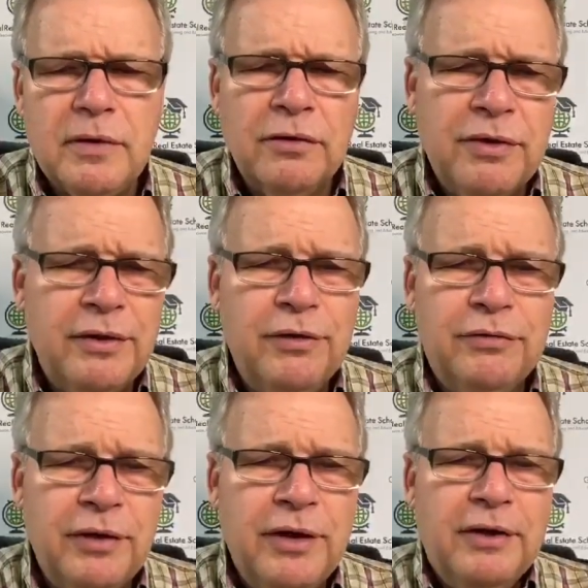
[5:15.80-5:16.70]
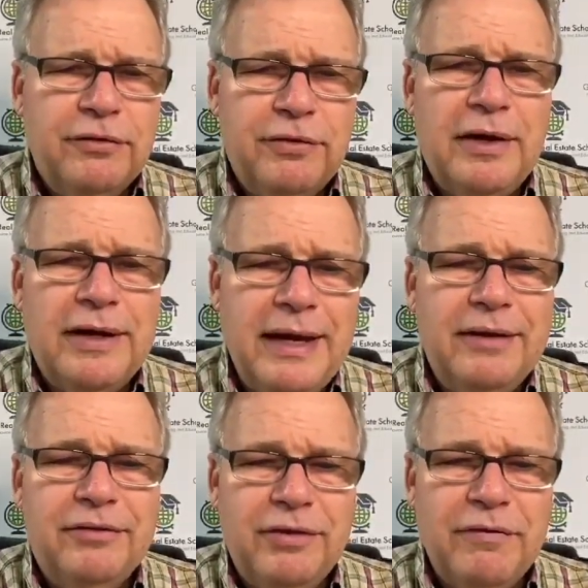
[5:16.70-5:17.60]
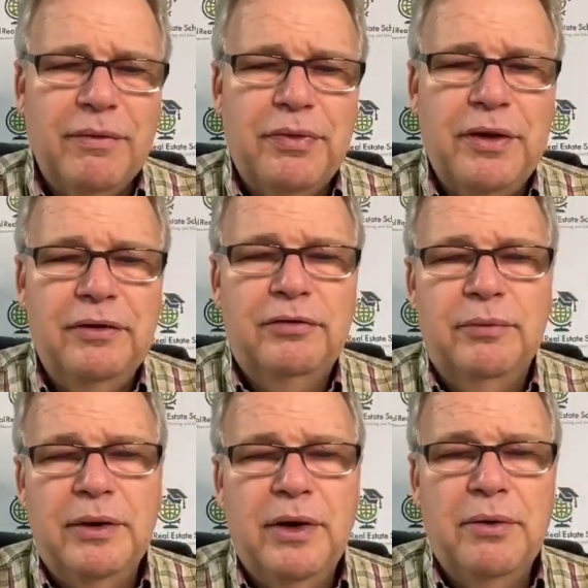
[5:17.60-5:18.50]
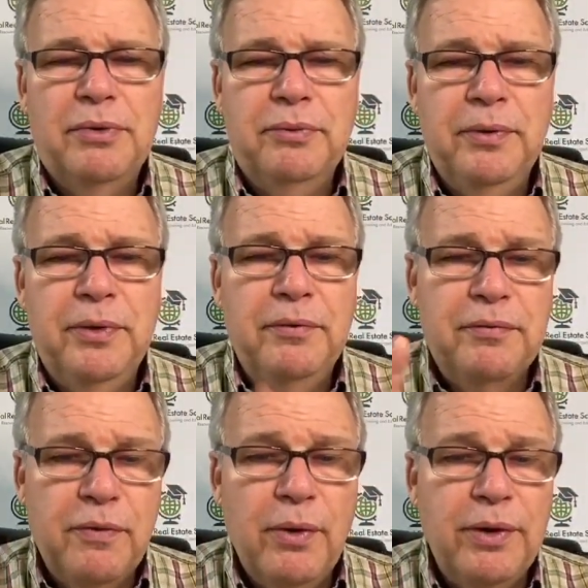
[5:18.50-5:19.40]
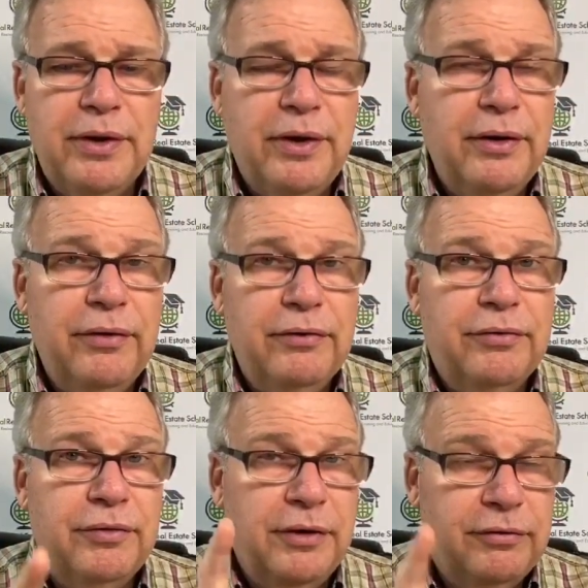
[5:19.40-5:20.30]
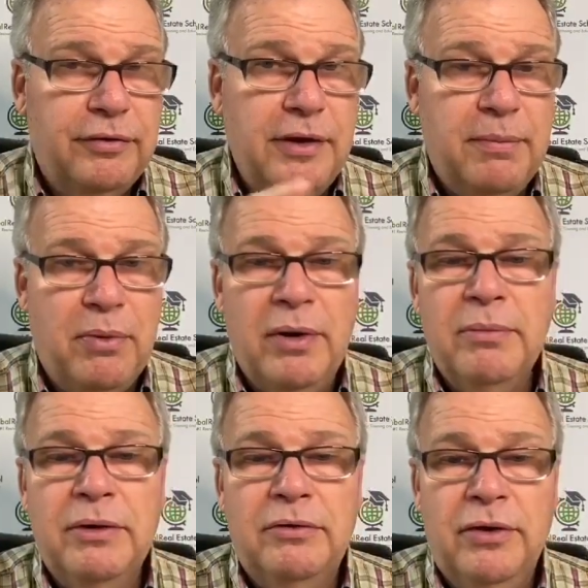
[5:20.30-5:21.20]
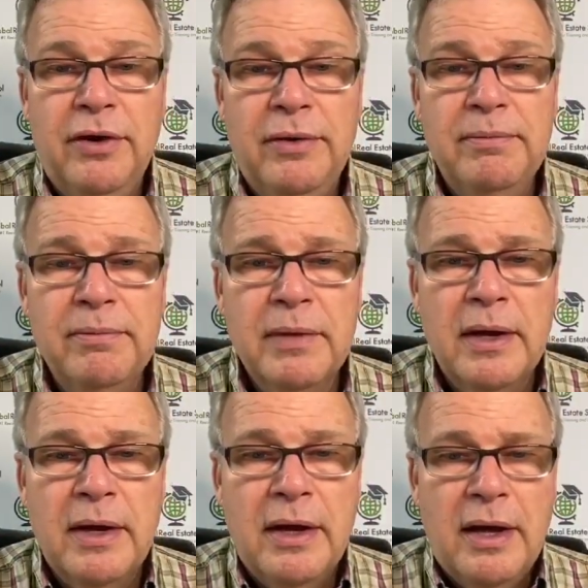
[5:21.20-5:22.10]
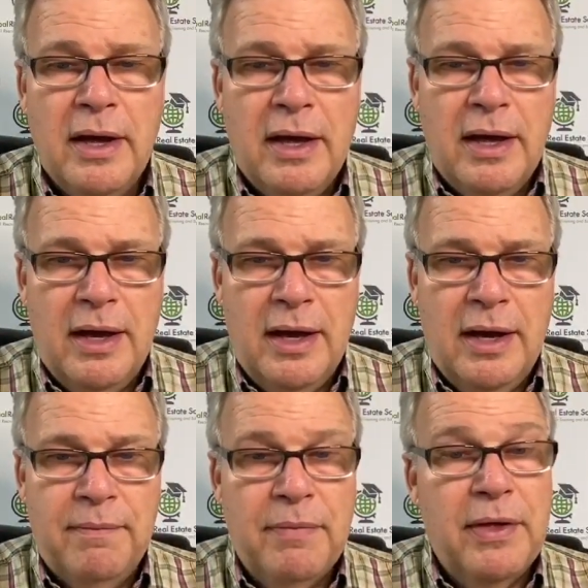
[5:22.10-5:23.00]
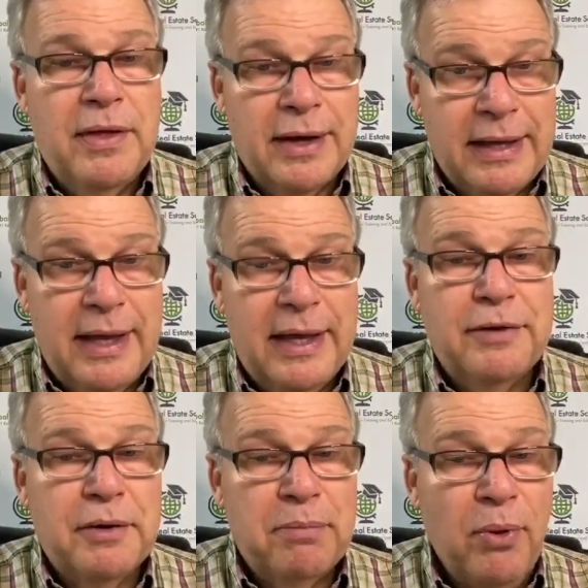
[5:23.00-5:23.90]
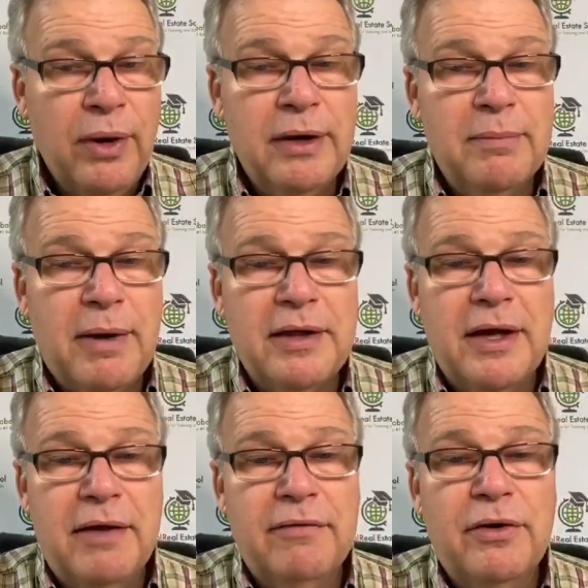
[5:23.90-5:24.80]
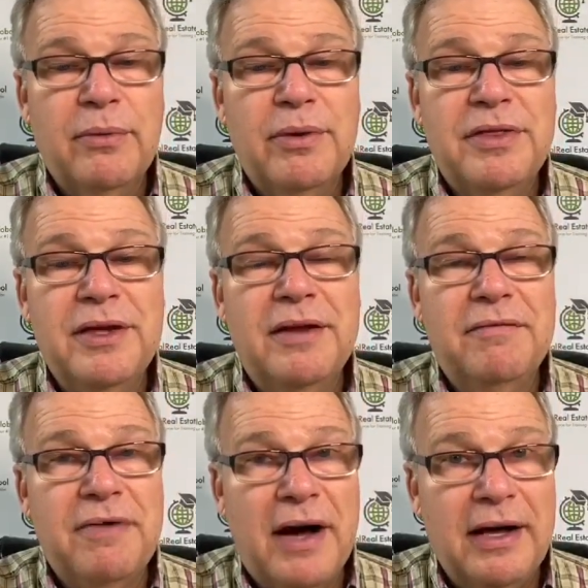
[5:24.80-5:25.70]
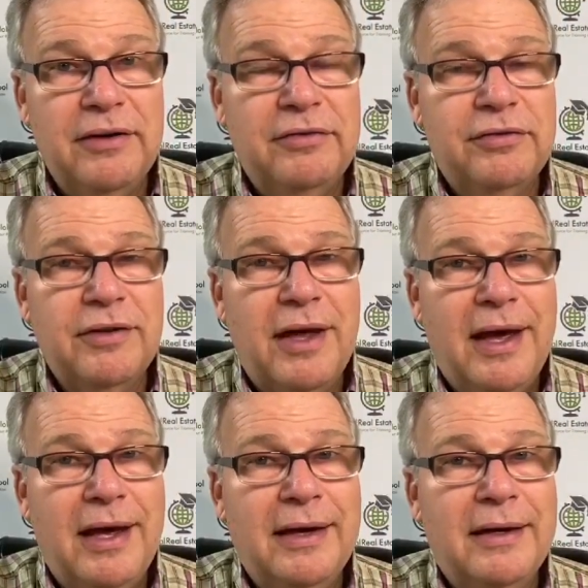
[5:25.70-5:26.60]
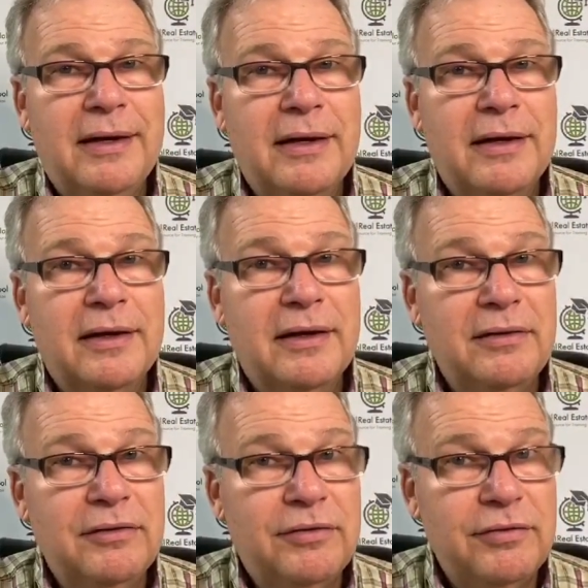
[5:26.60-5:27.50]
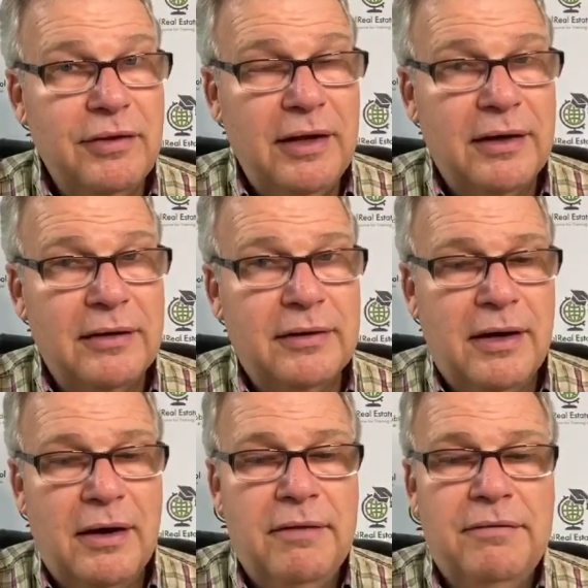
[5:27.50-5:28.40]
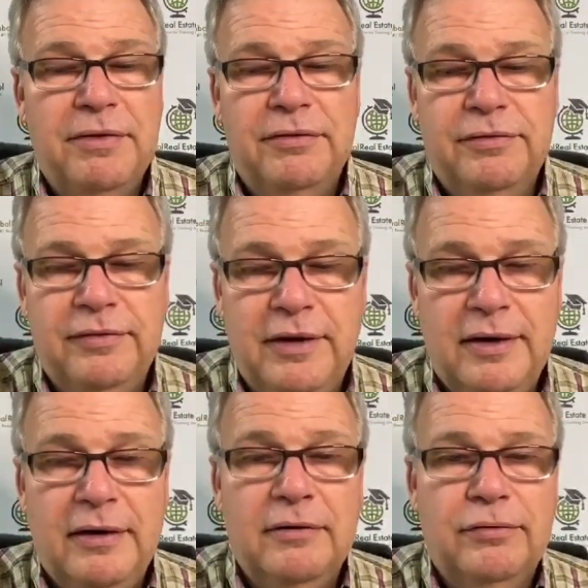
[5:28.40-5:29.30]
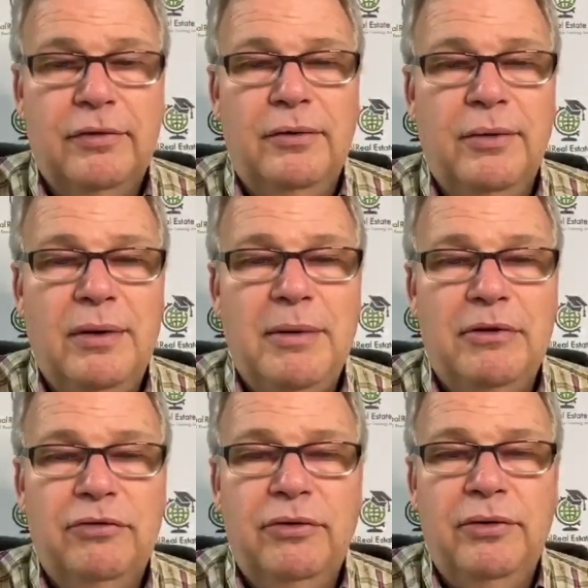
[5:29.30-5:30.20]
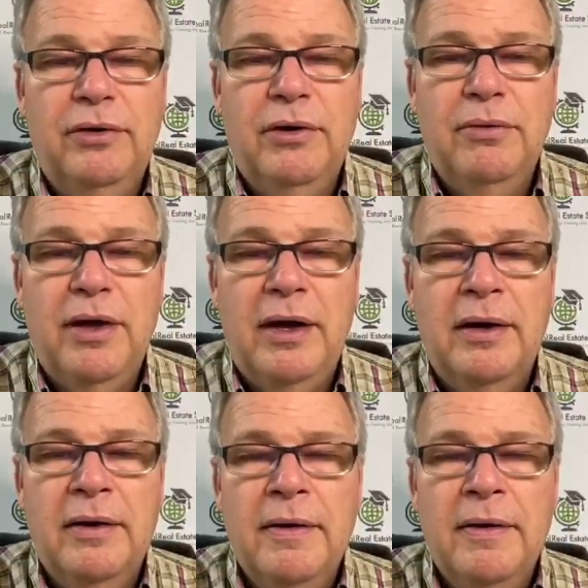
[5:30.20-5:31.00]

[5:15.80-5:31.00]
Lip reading: there's, again, several things that we go through. 4 years is the appointment term. Again, they're appointed by the governor with the advice and consent of the Senate. So you want to make sure you know that.